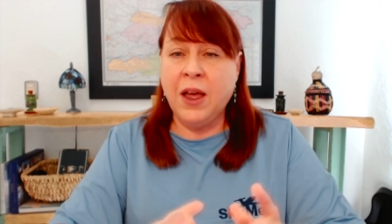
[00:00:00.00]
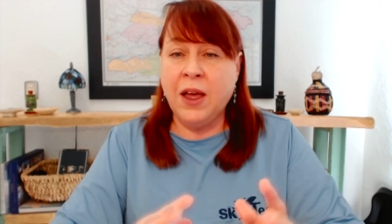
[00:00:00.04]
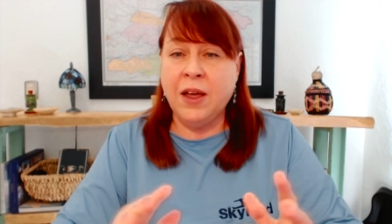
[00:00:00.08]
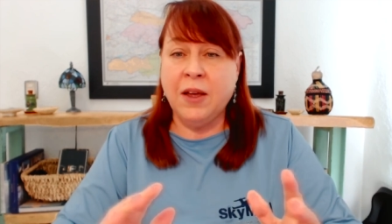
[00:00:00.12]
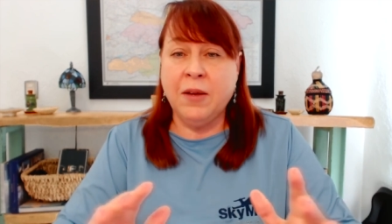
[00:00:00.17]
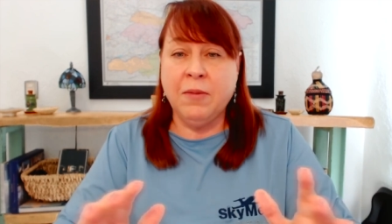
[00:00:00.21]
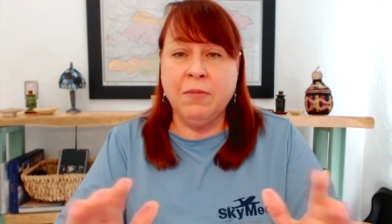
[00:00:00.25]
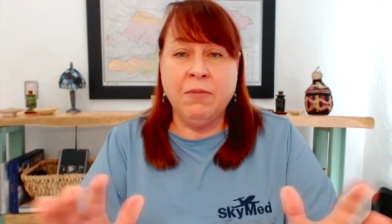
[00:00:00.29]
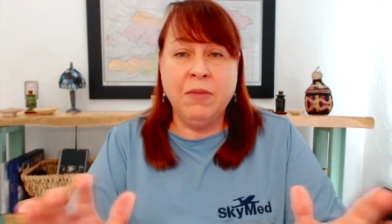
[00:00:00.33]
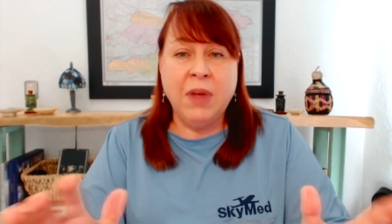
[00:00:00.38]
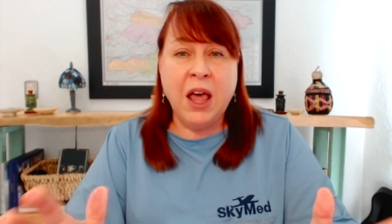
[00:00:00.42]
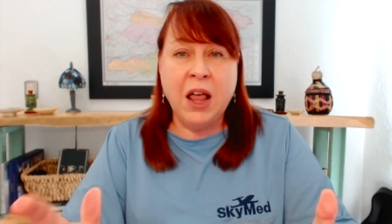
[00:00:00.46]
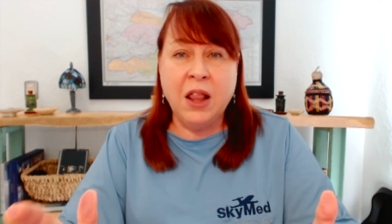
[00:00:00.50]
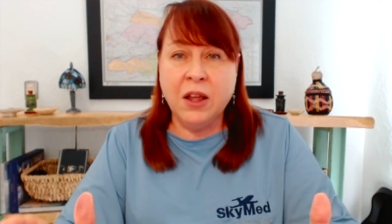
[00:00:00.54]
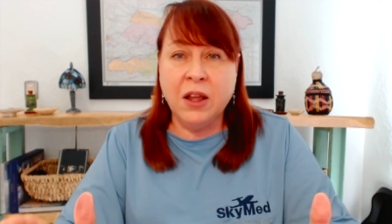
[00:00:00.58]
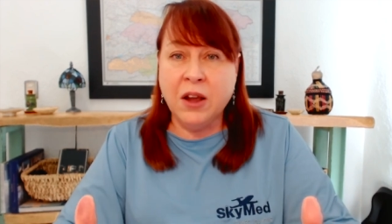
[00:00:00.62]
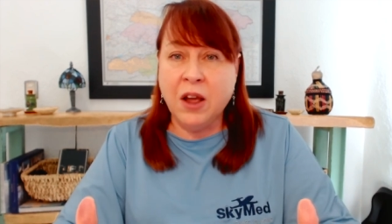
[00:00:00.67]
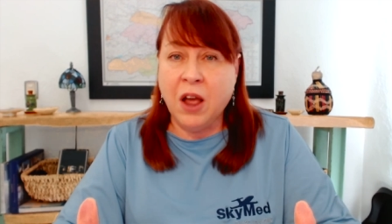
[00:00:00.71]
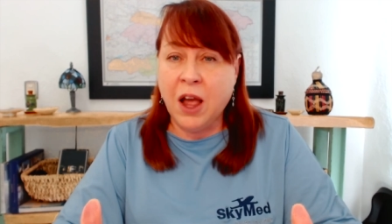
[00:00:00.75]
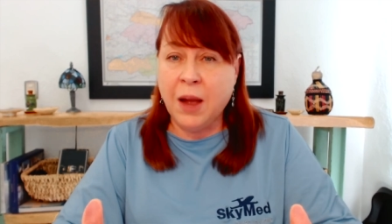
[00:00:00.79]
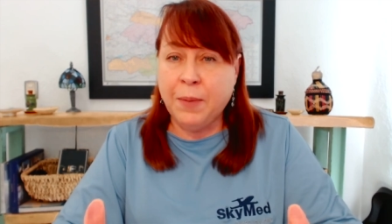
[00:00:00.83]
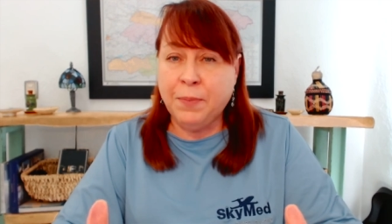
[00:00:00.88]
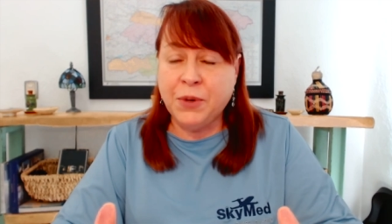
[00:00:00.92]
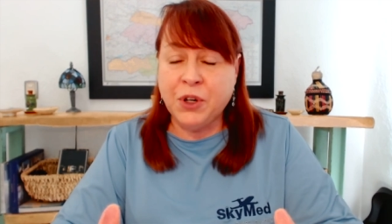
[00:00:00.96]
um,
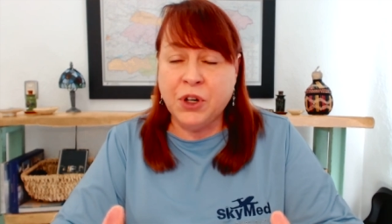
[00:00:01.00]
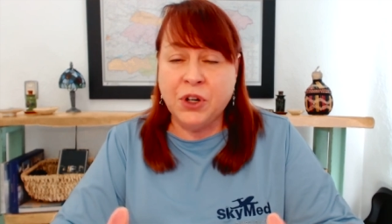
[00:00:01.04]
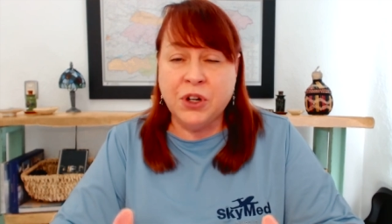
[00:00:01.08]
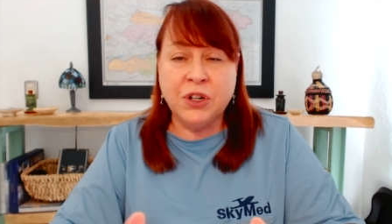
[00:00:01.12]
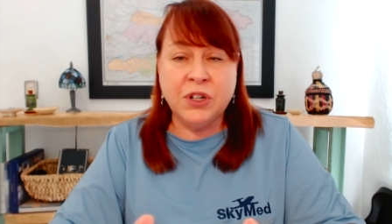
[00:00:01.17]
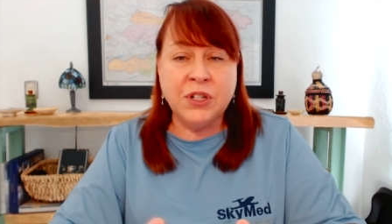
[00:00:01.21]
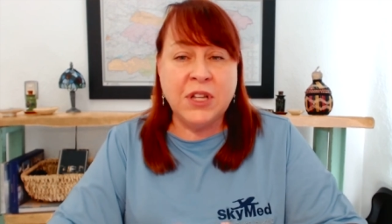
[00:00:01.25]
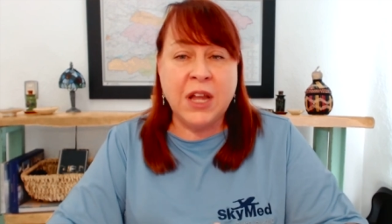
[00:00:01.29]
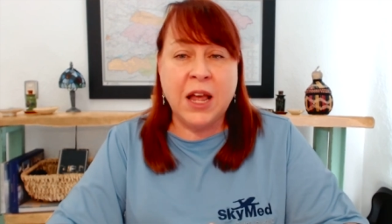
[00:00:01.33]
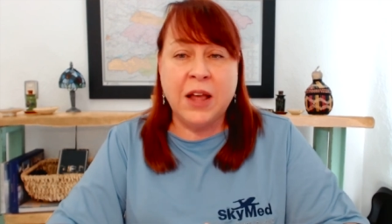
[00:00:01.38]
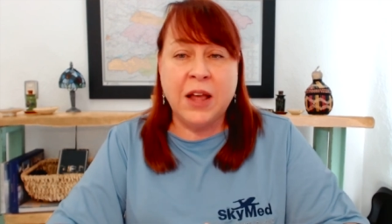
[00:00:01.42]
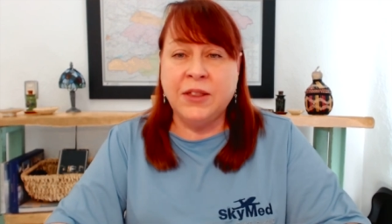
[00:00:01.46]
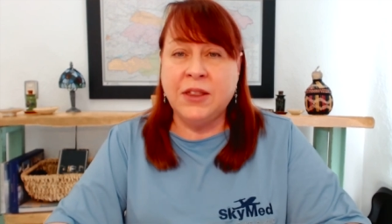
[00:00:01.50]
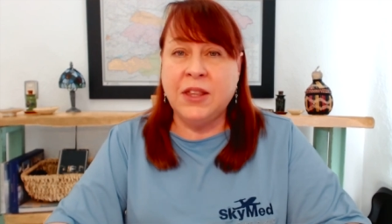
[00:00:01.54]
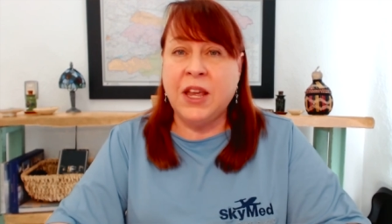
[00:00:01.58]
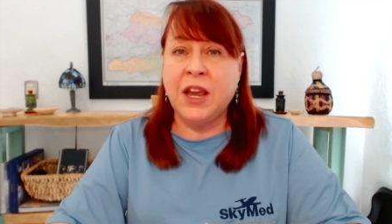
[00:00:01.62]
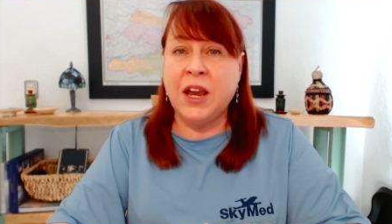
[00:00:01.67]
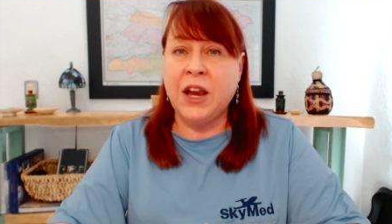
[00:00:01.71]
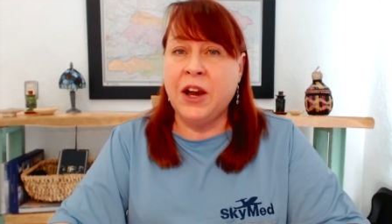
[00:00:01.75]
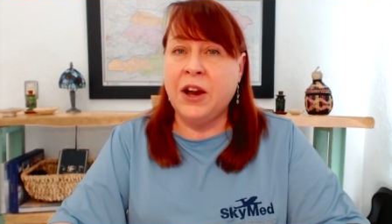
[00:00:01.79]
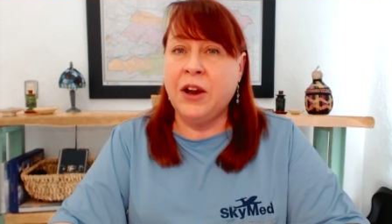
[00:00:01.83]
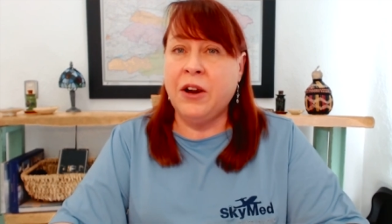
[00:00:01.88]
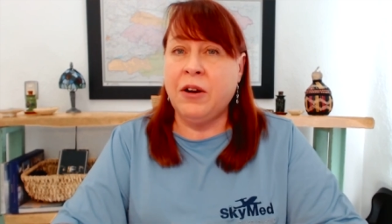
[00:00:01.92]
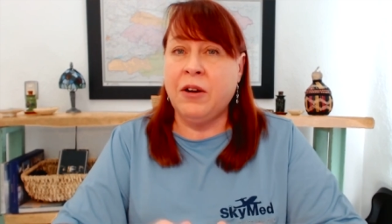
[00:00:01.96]
helicopters out
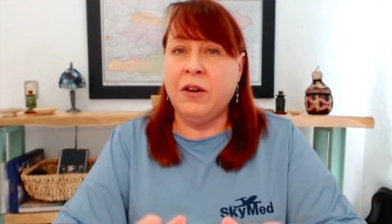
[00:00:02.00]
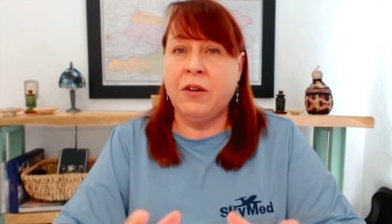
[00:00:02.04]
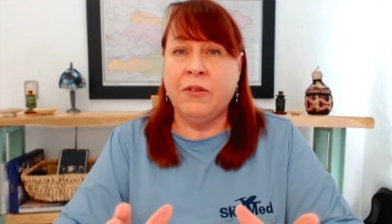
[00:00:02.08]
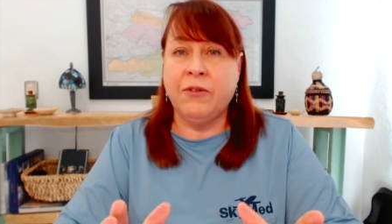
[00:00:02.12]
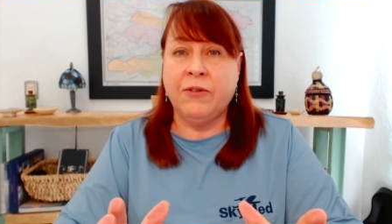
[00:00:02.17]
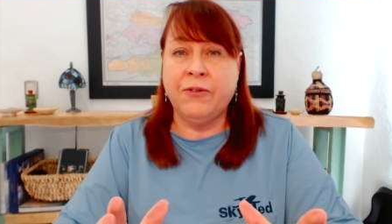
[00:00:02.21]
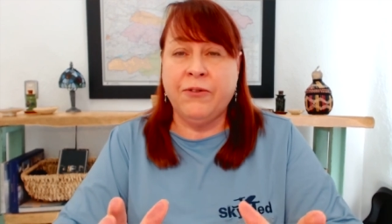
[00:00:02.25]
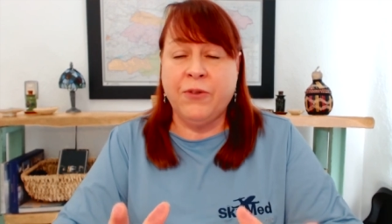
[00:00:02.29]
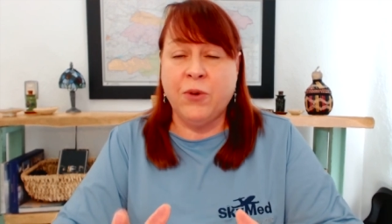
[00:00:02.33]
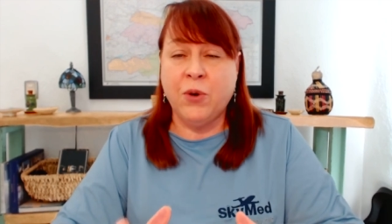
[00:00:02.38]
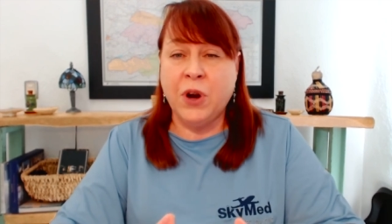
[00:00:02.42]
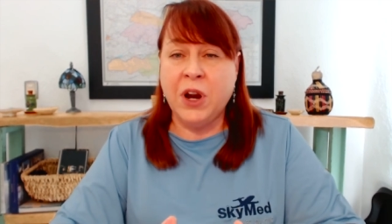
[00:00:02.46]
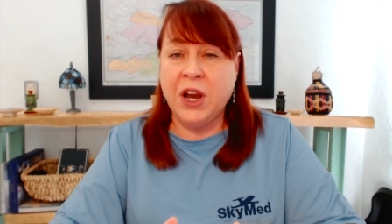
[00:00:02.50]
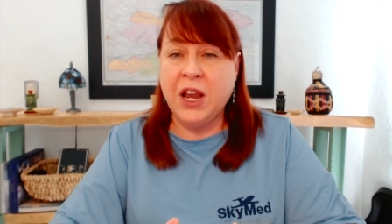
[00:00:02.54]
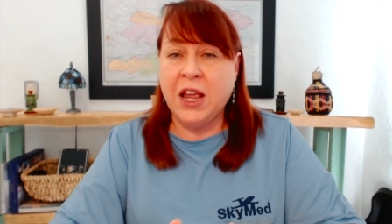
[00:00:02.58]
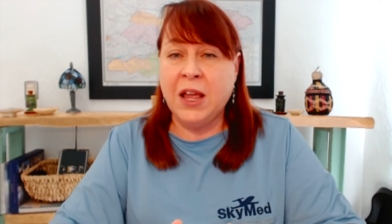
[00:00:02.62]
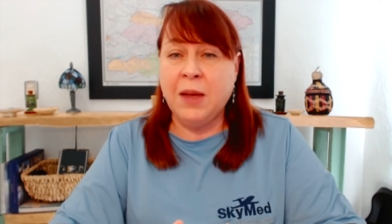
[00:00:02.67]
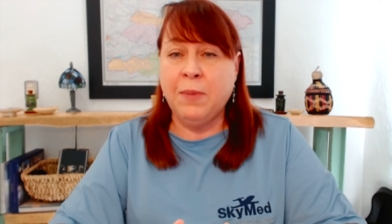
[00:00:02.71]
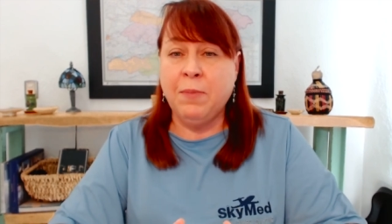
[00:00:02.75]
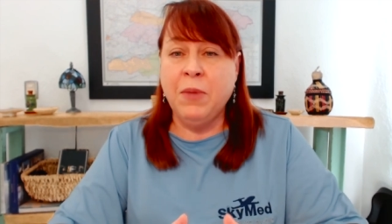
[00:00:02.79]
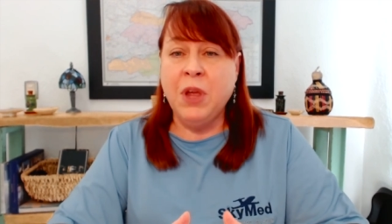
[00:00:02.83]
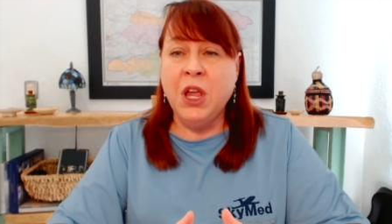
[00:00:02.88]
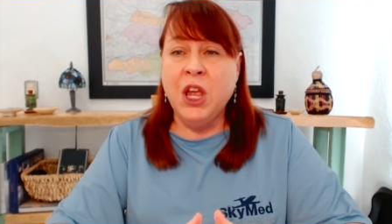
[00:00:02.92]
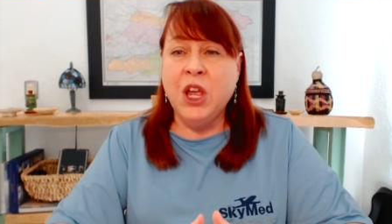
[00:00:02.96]
there for
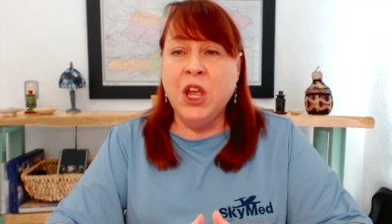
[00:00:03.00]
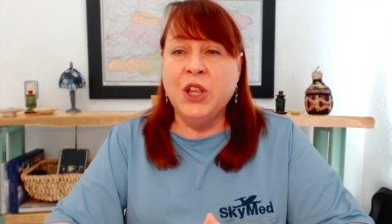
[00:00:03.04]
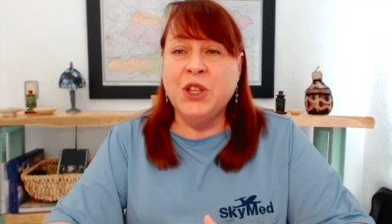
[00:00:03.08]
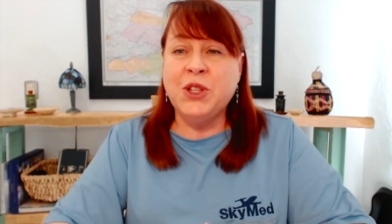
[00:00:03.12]
him.